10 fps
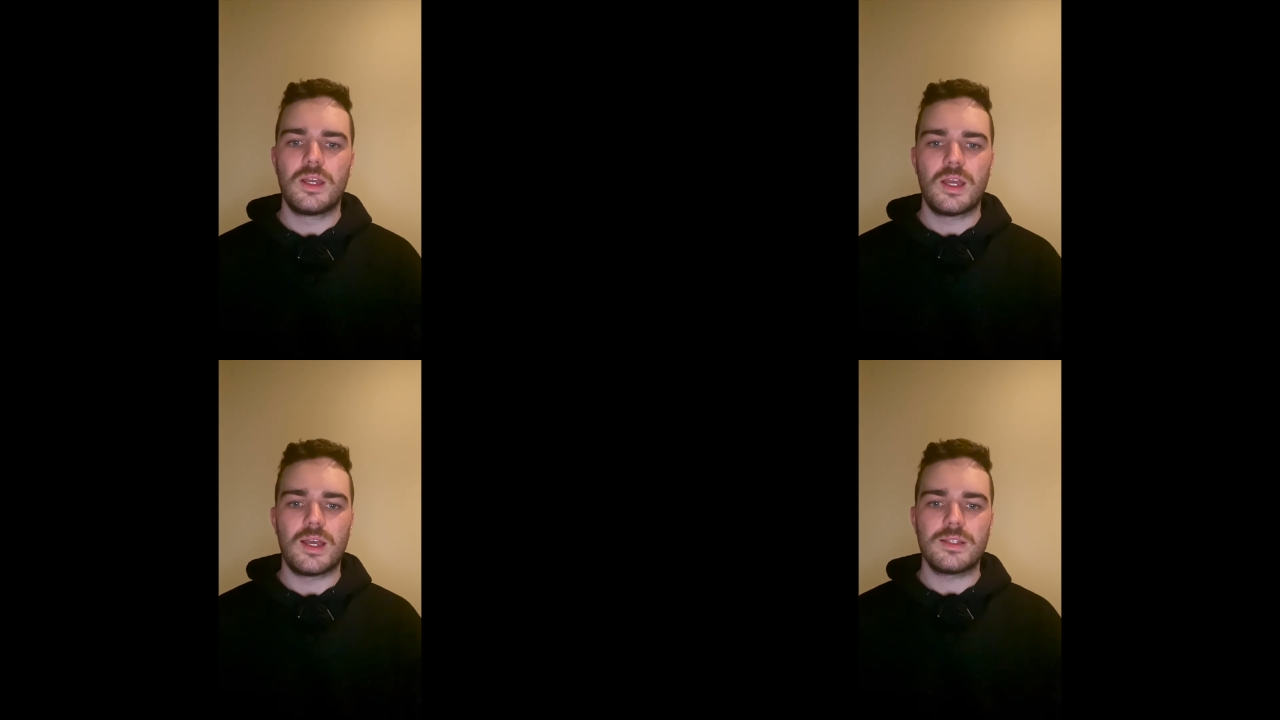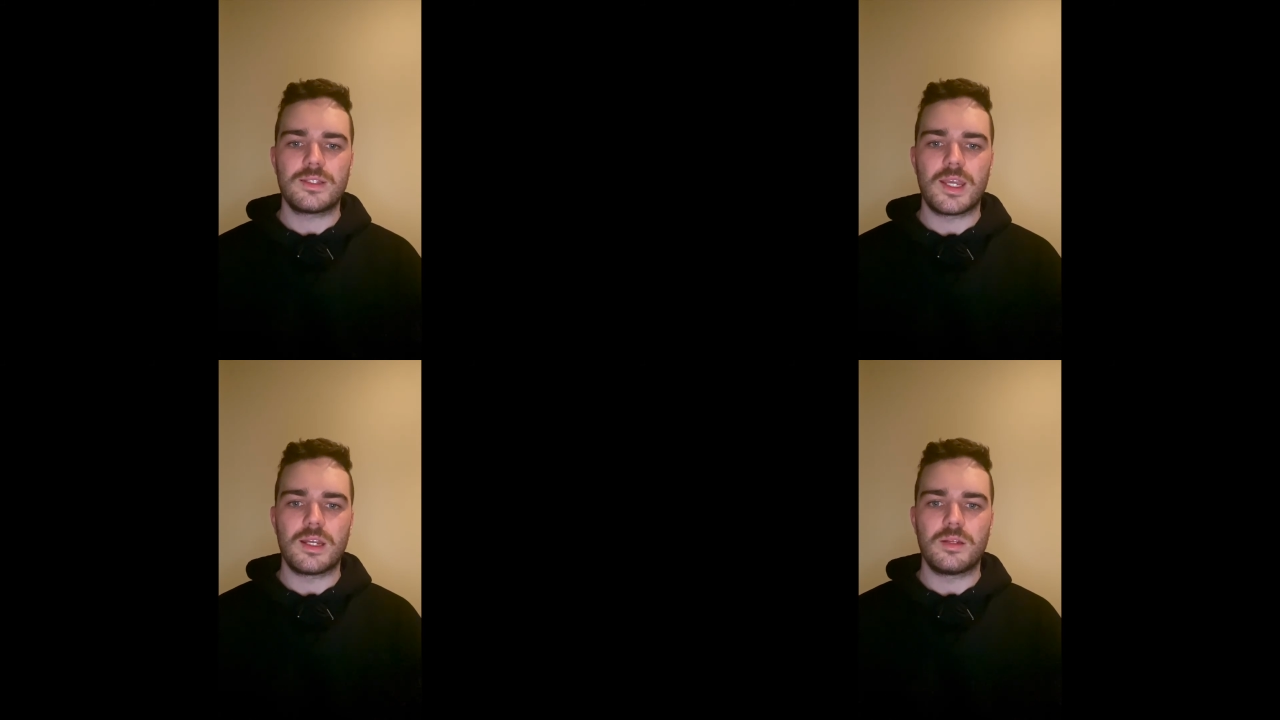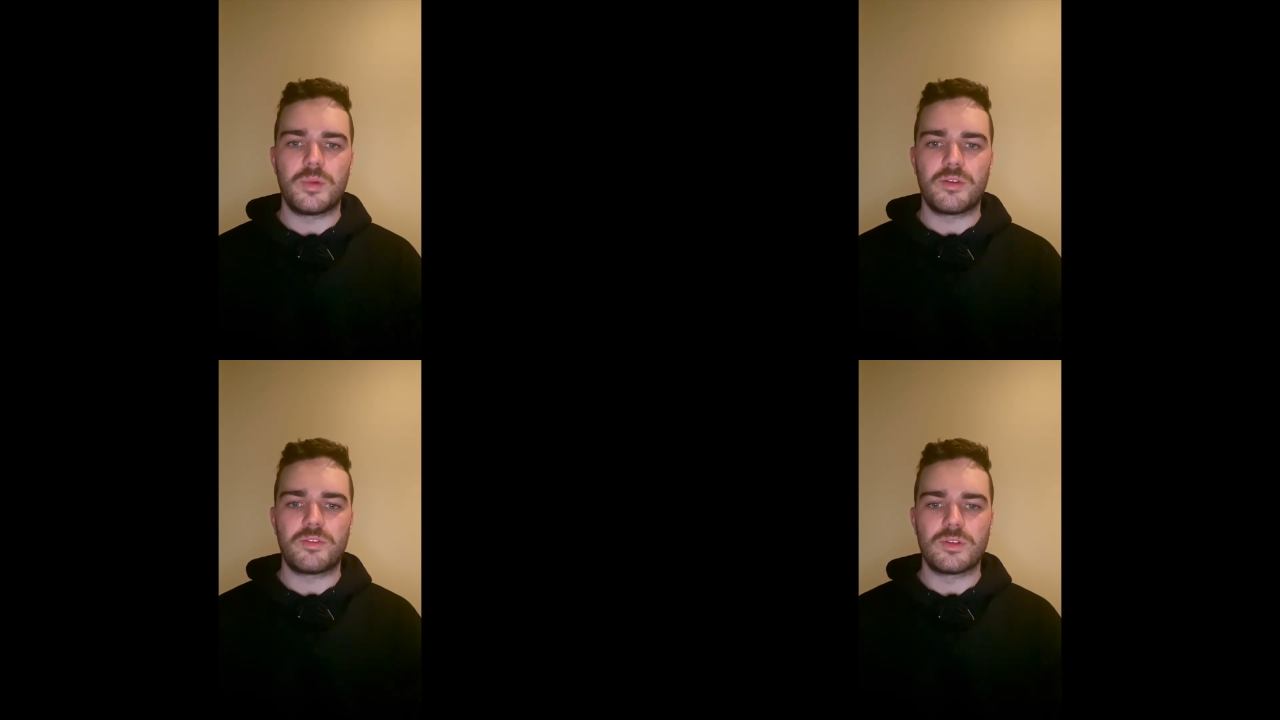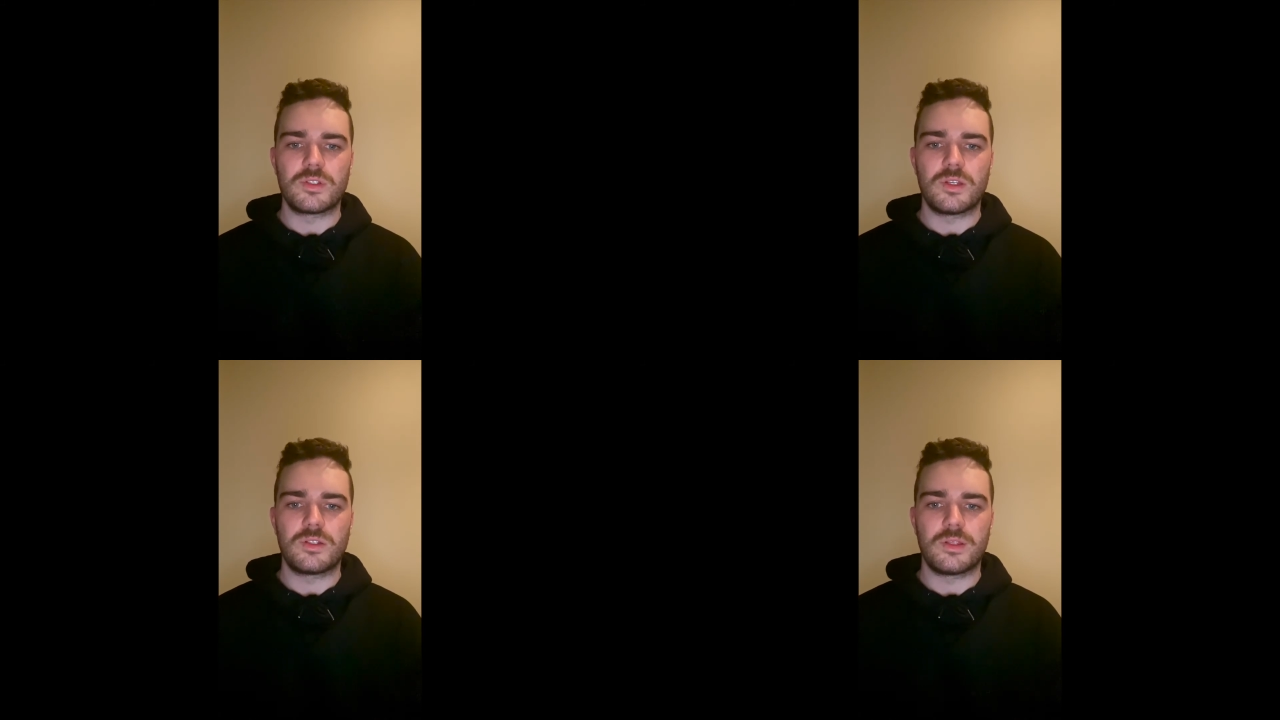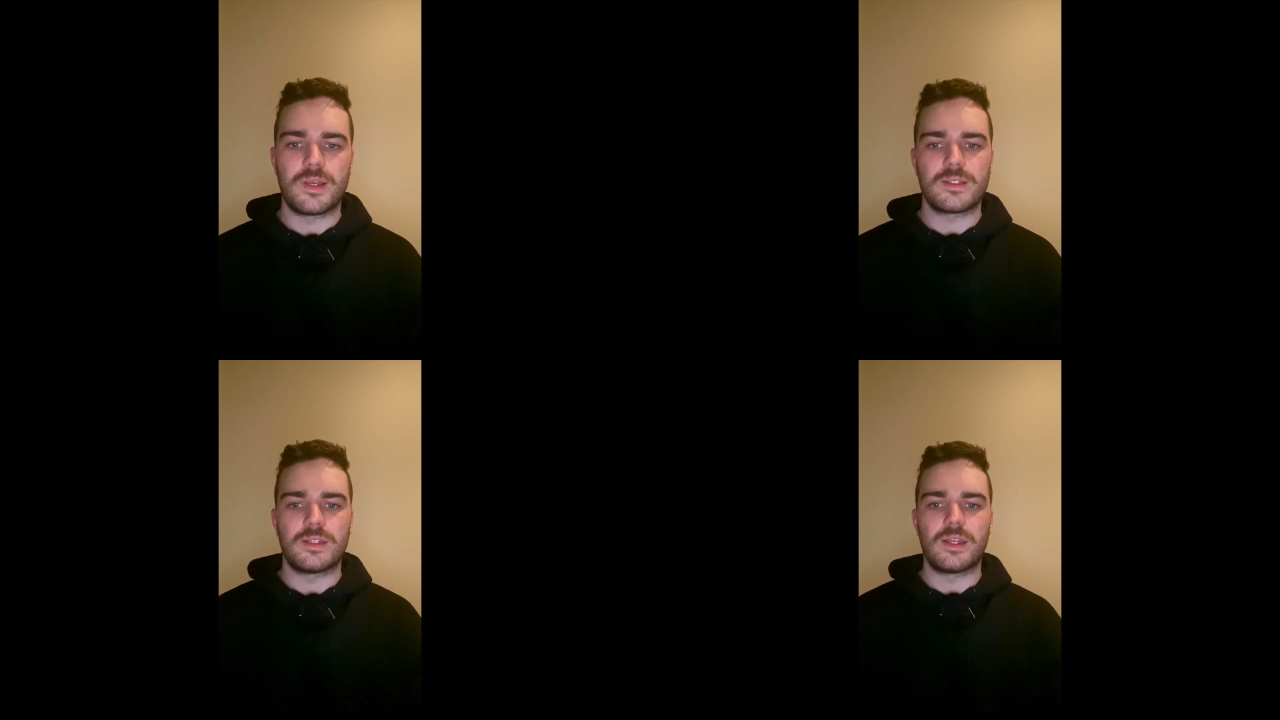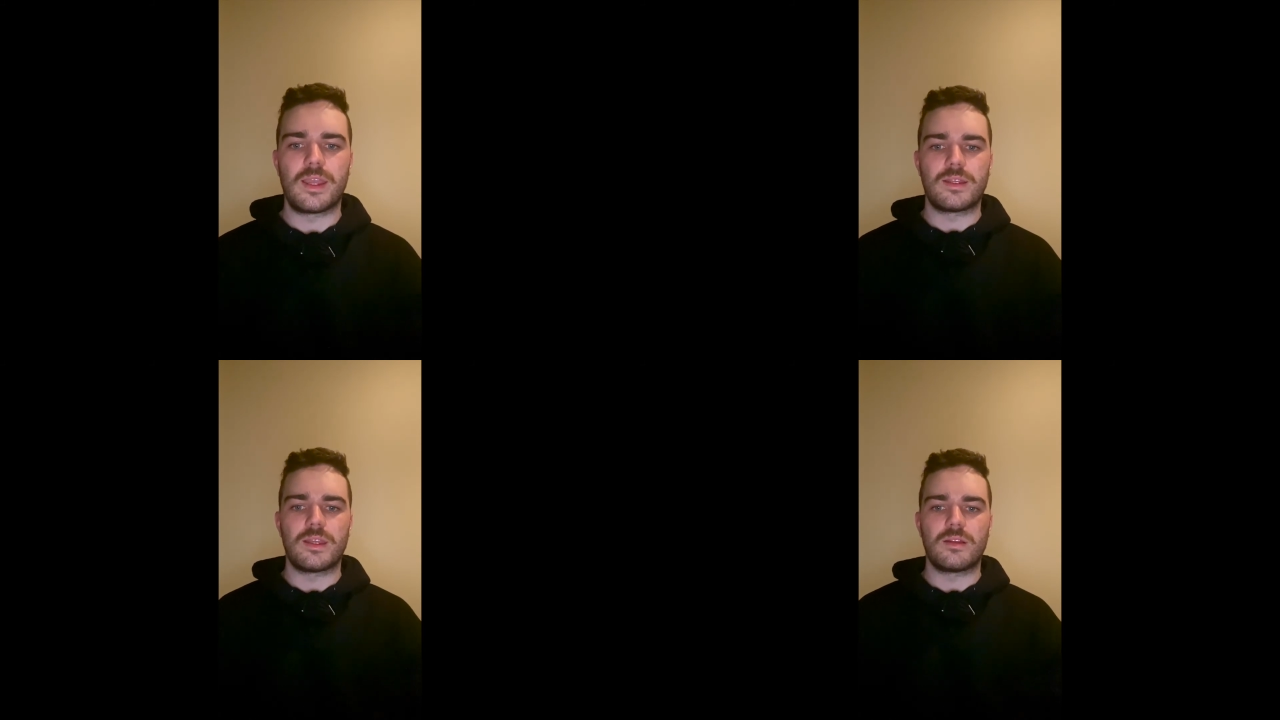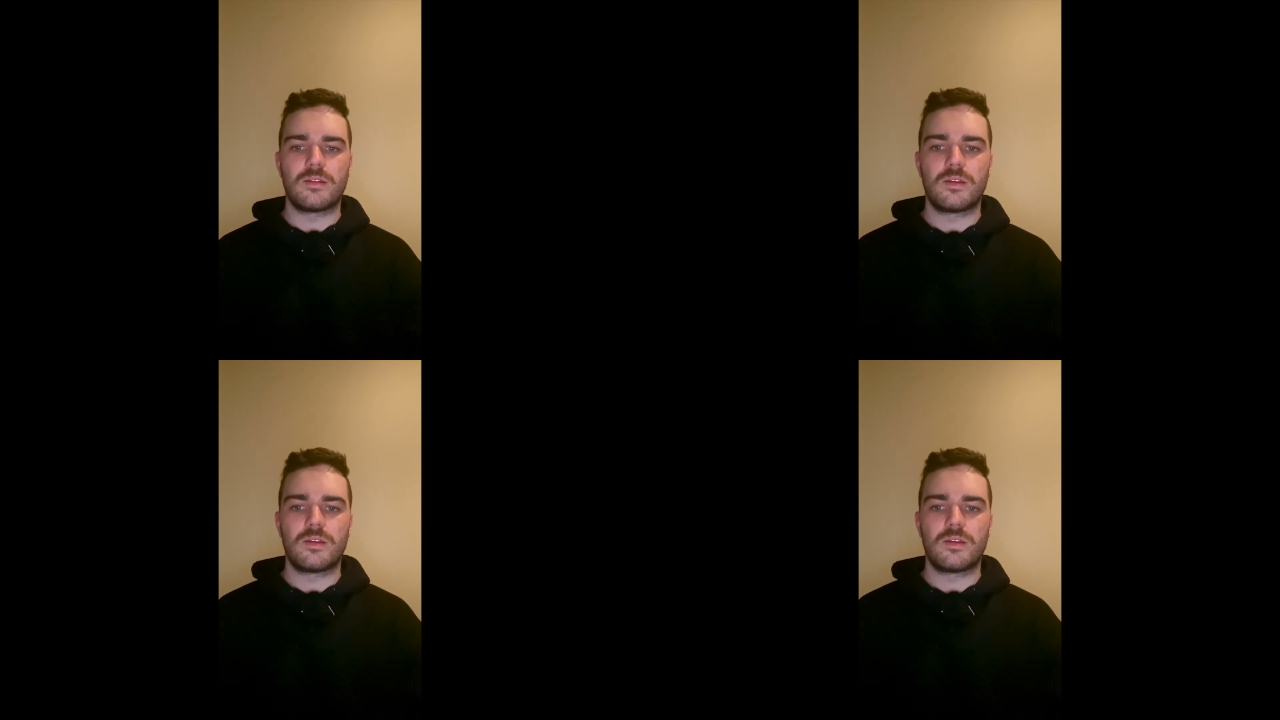as stated by Fronzo 2018.